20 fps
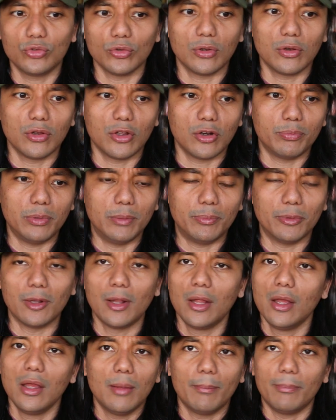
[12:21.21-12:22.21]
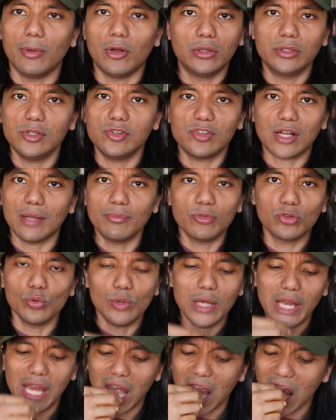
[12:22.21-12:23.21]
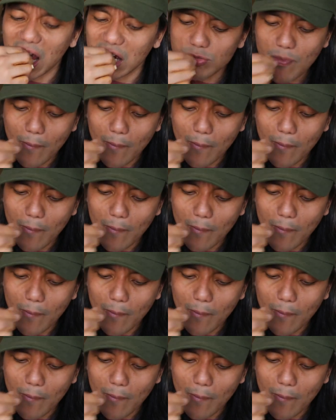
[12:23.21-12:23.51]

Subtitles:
So a lot of people, but all this comes too late.